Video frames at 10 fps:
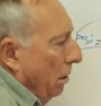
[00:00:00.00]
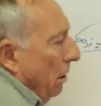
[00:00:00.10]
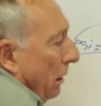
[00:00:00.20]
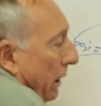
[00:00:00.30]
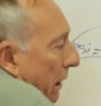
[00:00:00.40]

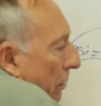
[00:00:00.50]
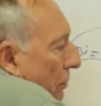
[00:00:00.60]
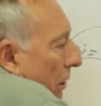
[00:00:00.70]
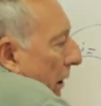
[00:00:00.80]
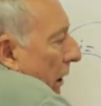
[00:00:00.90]
Now the air is
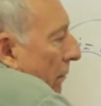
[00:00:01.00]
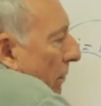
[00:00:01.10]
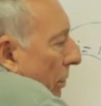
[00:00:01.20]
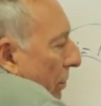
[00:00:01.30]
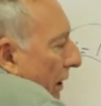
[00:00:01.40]
going to get
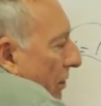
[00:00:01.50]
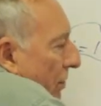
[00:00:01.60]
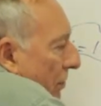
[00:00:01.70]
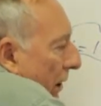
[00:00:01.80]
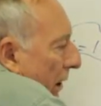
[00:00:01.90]
more dense
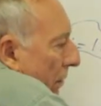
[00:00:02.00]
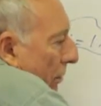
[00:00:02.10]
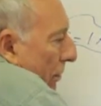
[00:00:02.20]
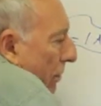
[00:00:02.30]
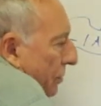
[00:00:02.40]
as I get
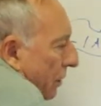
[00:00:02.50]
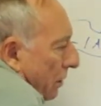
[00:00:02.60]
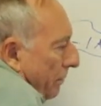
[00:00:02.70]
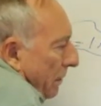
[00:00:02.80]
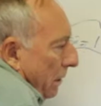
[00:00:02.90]
towards the
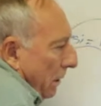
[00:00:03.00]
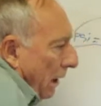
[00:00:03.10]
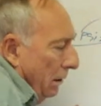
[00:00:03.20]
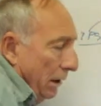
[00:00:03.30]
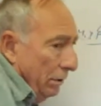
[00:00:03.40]
center, but
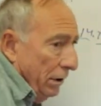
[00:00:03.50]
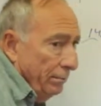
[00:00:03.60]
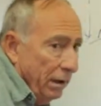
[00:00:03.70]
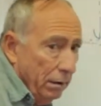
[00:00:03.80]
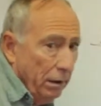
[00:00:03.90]
now I'm
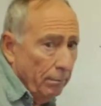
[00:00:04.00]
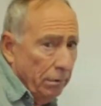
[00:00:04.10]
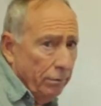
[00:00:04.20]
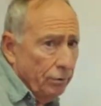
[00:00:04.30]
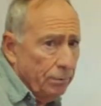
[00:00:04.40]
making that
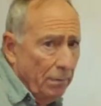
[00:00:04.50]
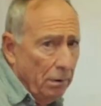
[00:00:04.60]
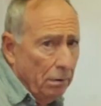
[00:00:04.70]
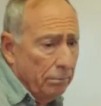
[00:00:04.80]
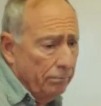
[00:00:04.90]
balloon
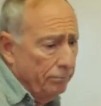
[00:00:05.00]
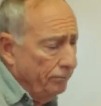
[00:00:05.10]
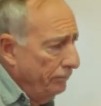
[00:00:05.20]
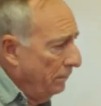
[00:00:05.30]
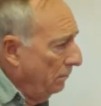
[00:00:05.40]
small.
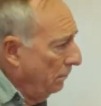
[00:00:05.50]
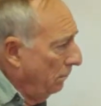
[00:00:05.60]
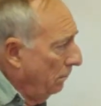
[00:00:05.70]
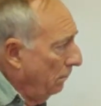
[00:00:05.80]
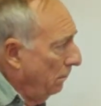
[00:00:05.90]

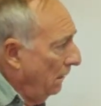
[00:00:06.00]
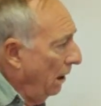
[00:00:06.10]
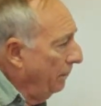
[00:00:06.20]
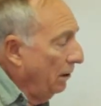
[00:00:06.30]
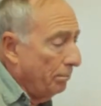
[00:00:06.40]

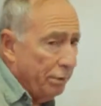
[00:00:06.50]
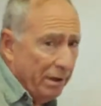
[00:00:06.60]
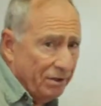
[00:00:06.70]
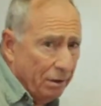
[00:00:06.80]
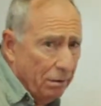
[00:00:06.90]
I'm
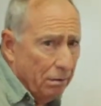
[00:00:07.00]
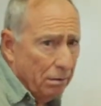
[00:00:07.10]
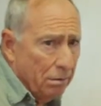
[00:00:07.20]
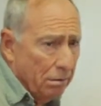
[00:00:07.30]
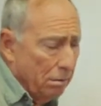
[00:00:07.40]
compressing
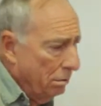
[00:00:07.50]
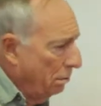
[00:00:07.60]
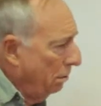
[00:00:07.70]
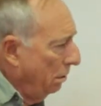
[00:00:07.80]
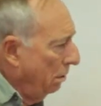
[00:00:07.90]

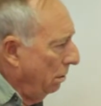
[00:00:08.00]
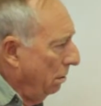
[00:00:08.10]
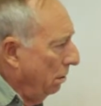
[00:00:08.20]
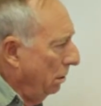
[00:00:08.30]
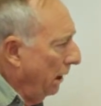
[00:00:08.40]

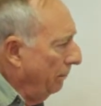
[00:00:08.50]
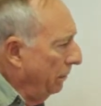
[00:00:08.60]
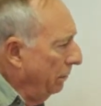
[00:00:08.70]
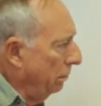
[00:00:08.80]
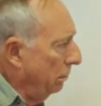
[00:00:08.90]
that
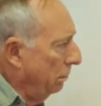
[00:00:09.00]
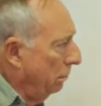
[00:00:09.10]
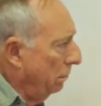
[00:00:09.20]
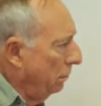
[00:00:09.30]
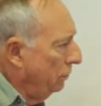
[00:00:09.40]
balloon.
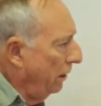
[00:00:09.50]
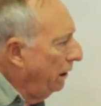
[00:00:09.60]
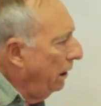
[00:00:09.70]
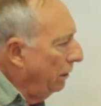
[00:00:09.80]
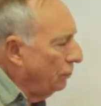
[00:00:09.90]
So
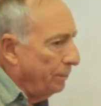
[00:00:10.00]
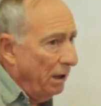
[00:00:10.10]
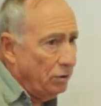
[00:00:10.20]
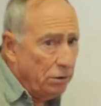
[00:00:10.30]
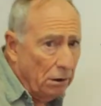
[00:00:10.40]
any air
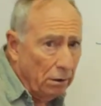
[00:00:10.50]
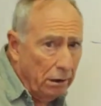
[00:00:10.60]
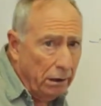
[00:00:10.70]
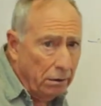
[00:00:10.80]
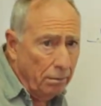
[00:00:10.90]
spaces are going
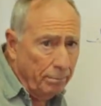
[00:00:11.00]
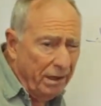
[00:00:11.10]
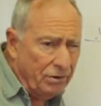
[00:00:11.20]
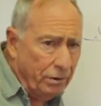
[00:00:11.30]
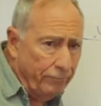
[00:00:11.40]
to get
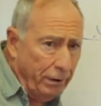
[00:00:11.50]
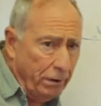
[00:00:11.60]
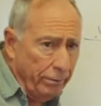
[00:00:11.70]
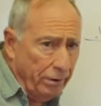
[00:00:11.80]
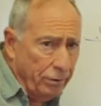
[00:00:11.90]
compressed if we
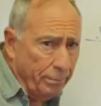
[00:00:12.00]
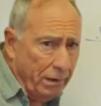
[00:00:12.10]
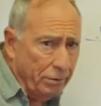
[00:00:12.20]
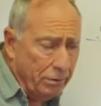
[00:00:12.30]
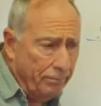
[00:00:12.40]
increase the
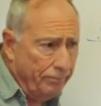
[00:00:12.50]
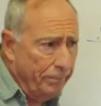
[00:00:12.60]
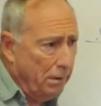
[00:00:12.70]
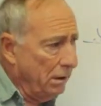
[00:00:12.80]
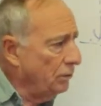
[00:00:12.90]
pressure,
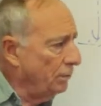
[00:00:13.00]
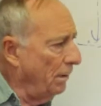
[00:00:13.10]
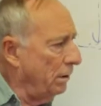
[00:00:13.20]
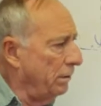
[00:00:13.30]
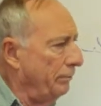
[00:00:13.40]
get
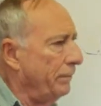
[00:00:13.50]
smaller.